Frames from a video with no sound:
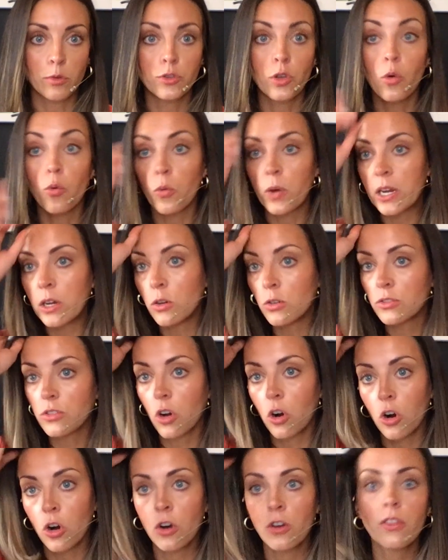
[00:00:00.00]
So Reels
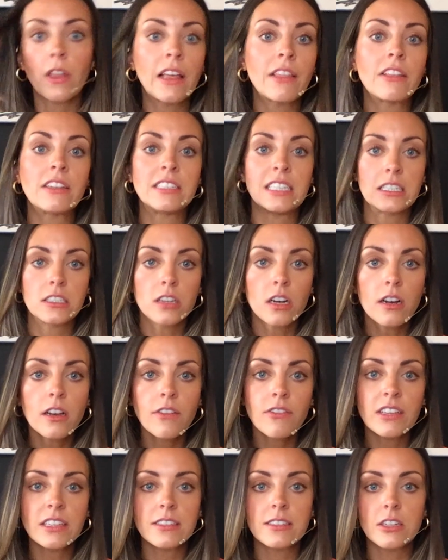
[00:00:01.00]
are like the TikTok
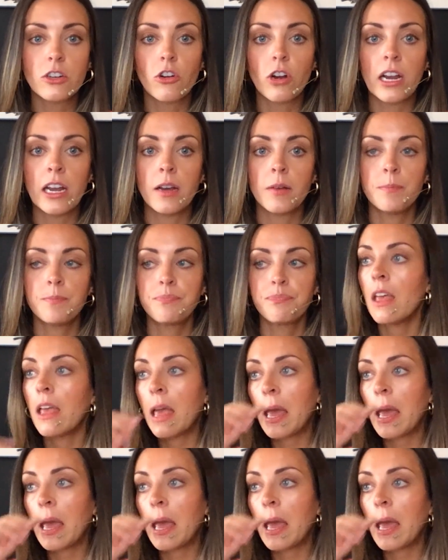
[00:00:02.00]
of Instagram.